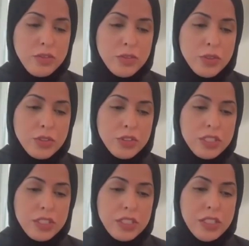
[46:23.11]
Of
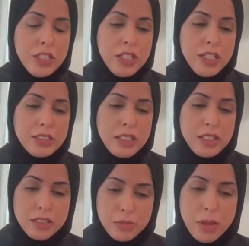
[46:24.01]
course, as a
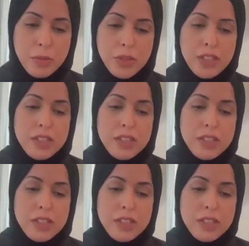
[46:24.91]
current member